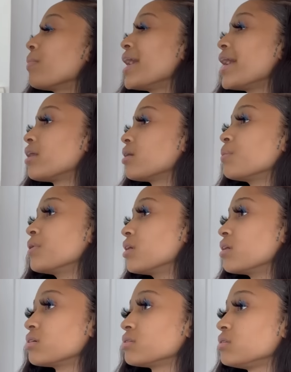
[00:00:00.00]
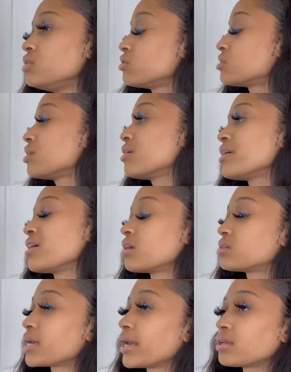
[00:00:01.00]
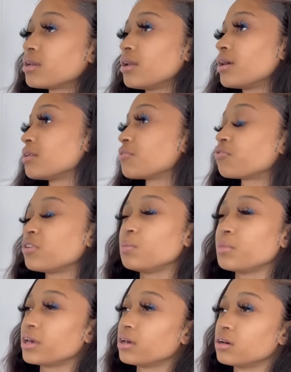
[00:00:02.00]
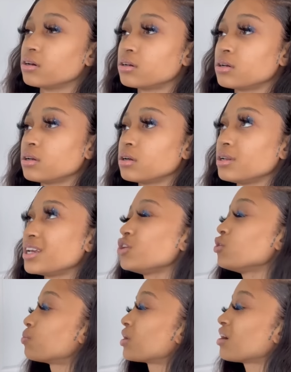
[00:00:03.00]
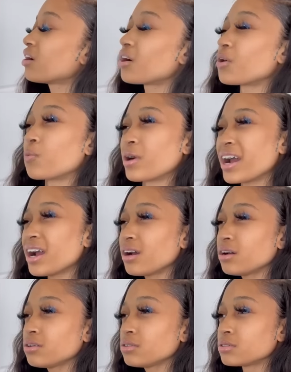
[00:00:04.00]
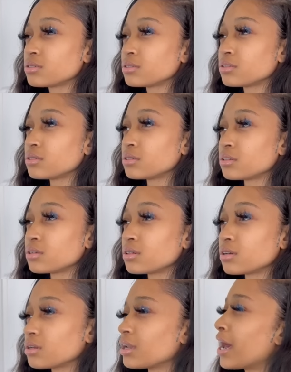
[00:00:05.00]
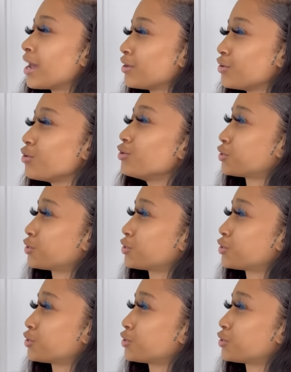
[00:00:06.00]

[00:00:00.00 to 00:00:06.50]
matter, bro. You still entertained another female. Then you brought her around. Like you